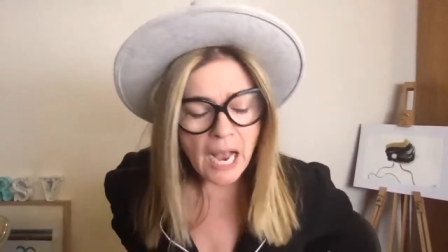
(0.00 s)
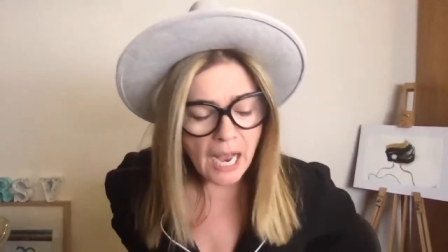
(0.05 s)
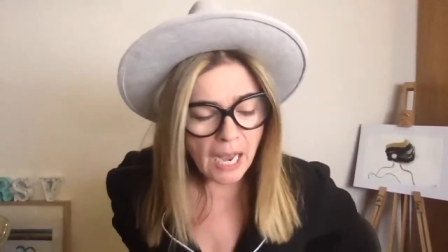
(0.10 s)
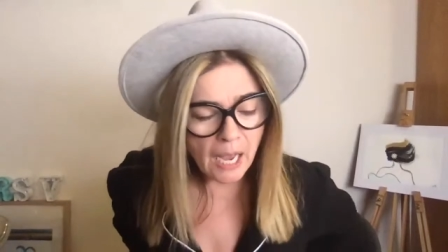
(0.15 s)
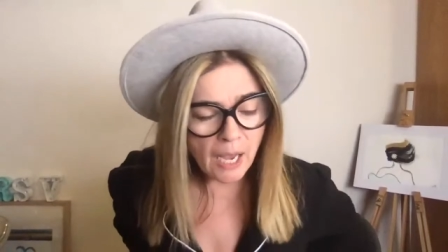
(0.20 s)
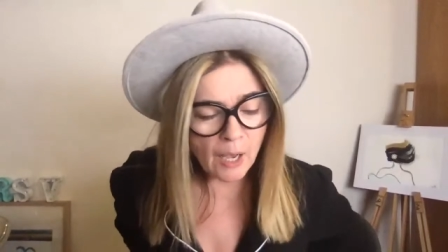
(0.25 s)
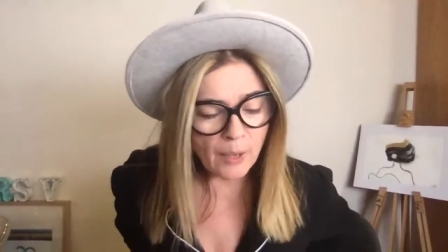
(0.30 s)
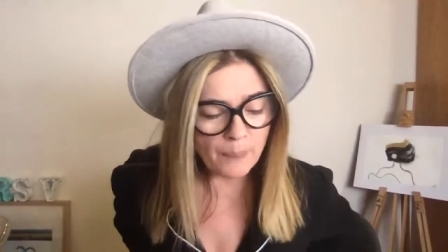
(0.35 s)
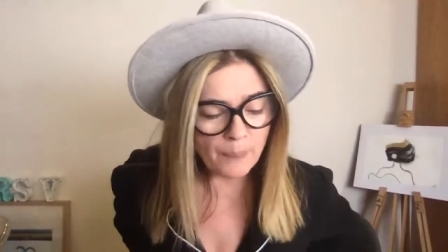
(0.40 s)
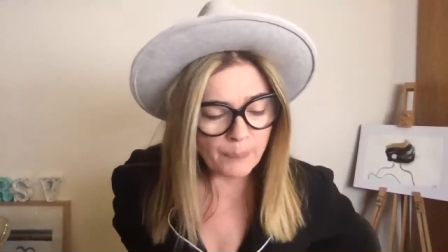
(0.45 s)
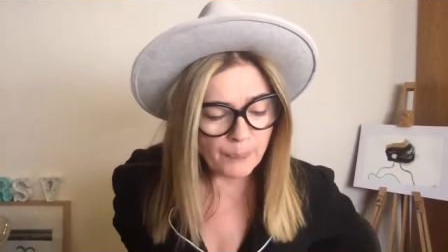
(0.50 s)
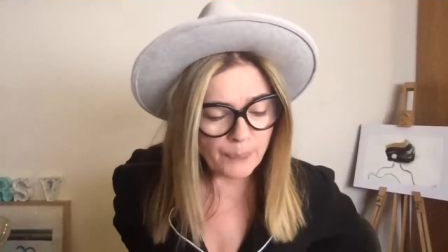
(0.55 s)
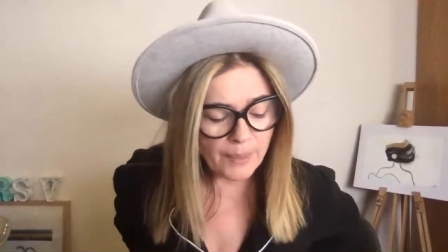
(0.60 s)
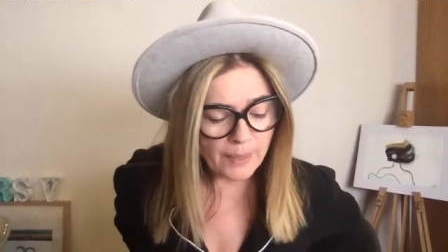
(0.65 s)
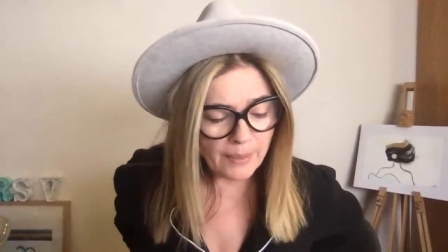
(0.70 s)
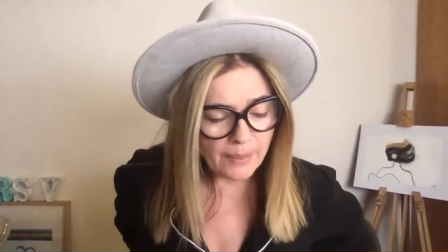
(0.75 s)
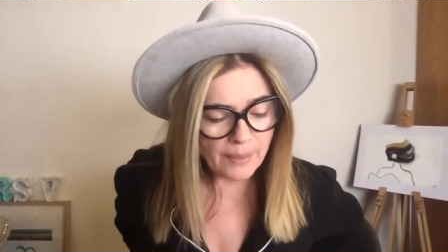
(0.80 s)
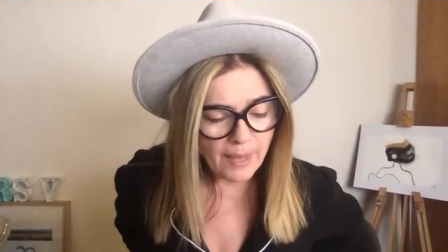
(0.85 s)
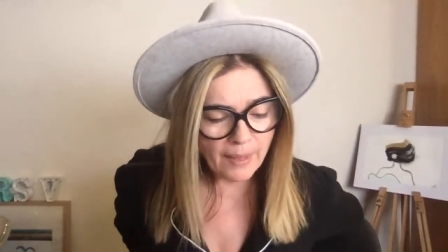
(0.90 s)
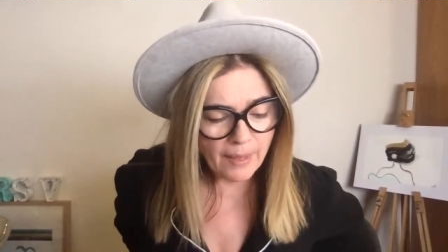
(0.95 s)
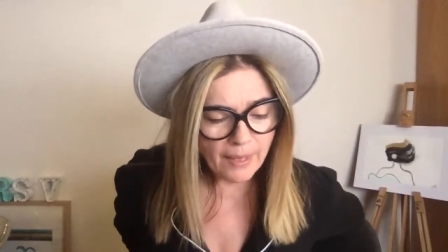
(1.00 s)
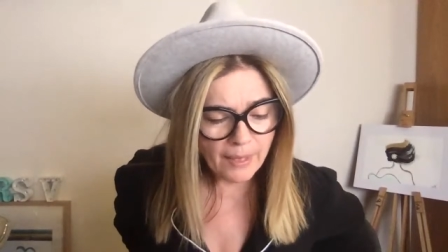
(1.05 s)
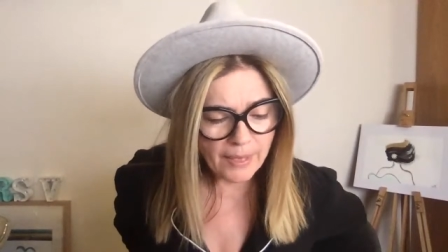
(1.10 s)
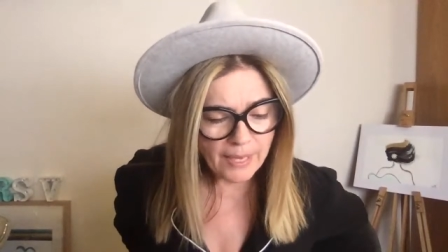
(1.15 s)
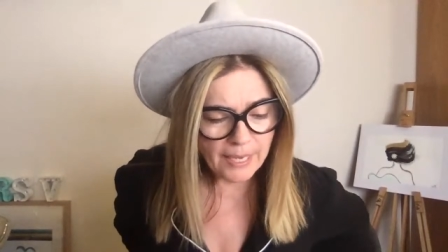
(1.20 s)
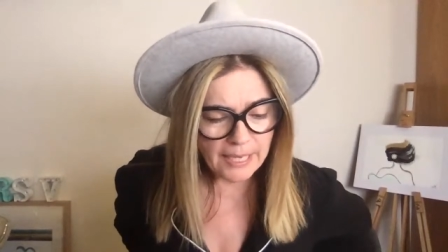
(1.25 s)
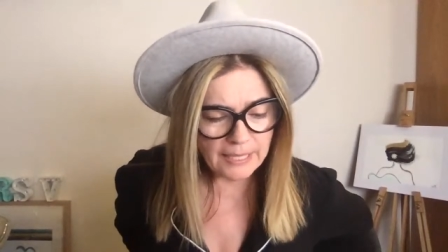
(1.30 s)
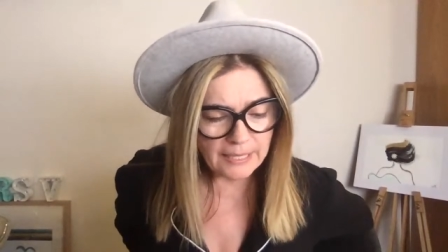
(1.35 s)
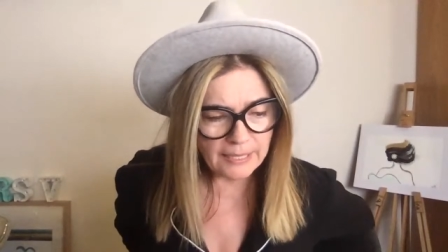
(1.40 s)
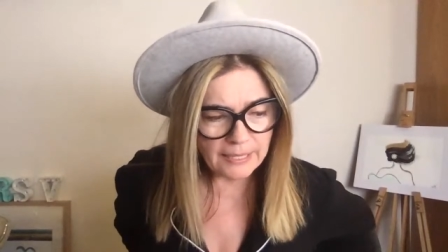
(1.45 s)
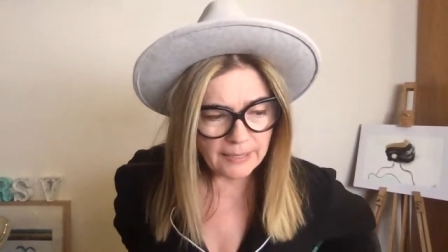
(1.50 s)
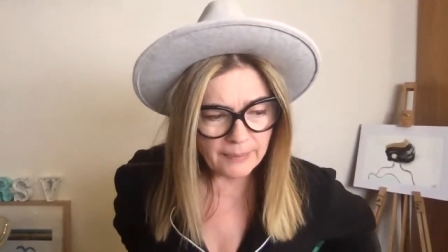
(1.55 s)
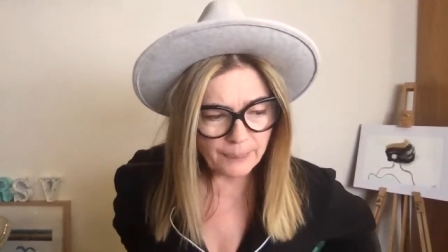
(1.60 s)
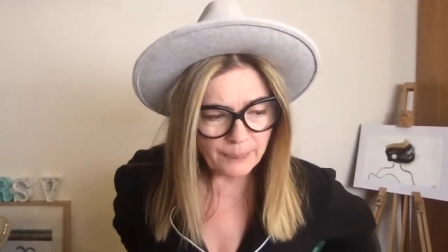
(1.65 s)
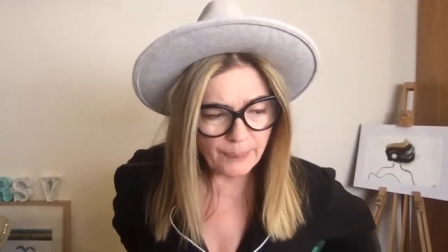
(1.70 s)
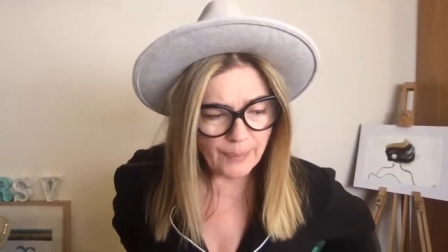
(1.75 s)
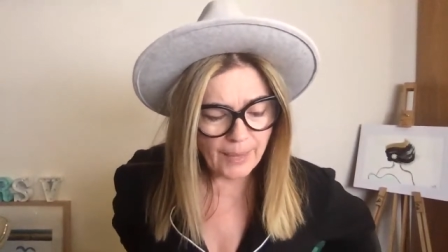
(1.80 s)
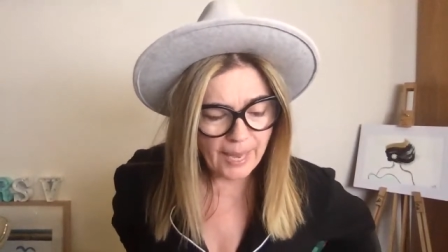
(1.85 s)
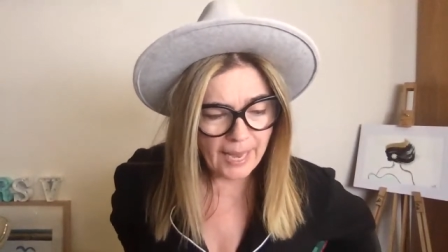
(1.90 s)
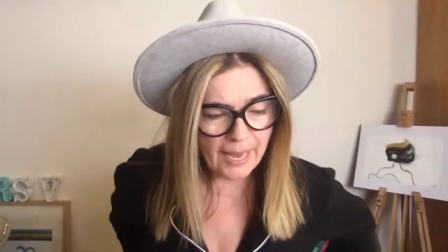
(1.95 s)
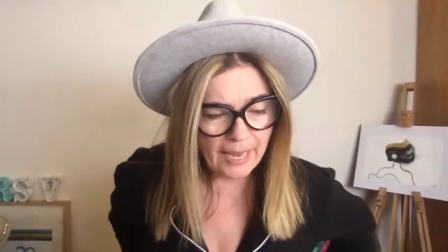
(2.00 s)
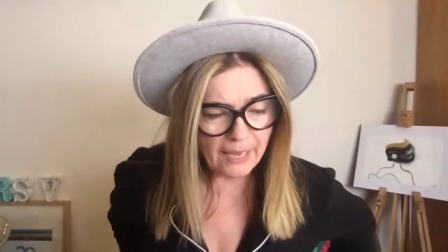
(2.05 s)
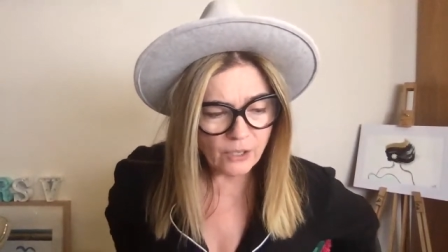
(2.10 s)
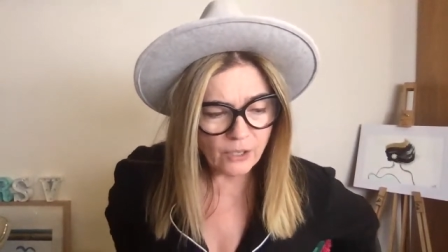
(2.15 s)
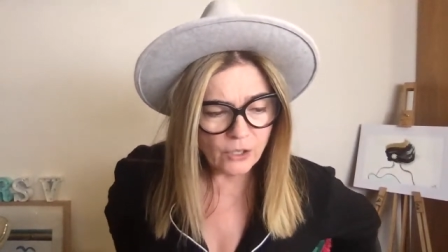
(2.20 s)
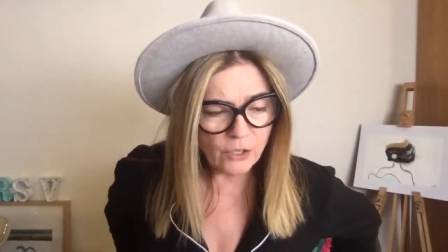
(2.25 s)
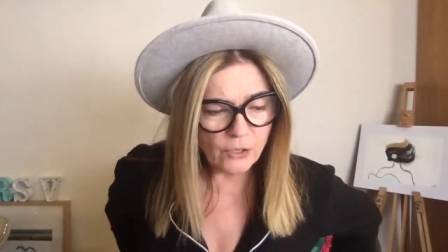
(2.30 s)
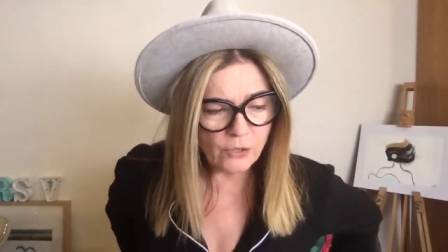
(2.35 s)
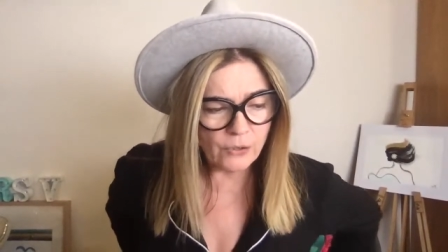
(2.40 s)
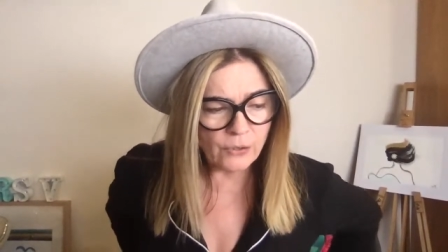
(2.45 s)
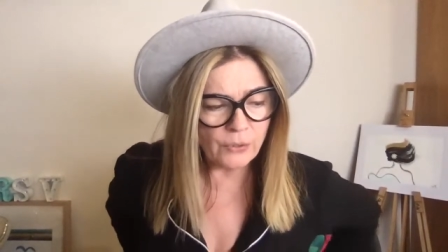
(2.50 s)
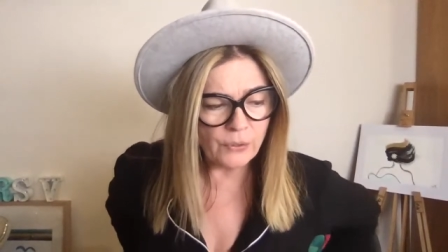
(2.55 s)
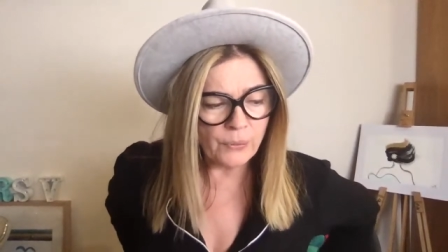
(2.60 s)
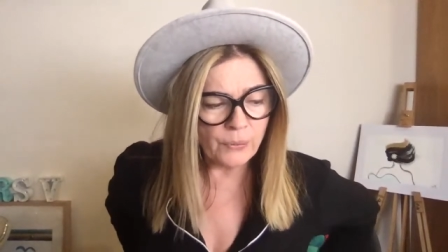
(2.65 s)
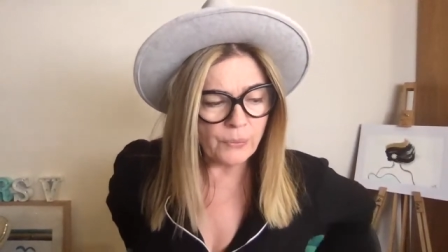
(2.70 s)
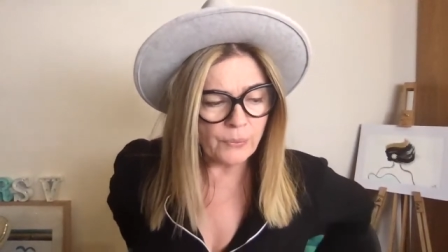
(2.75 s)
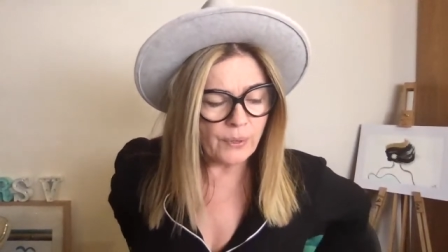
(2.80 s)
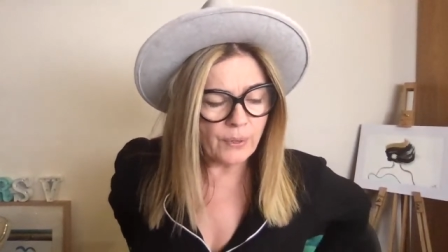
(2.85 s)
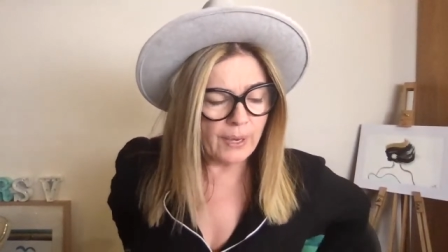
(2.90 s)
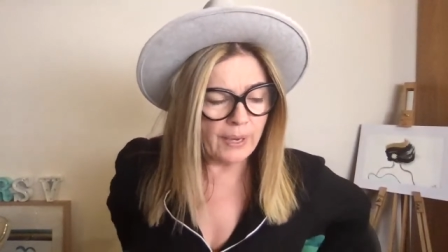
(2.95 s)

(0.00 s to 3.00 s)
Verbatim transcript: The other thing is, how do you,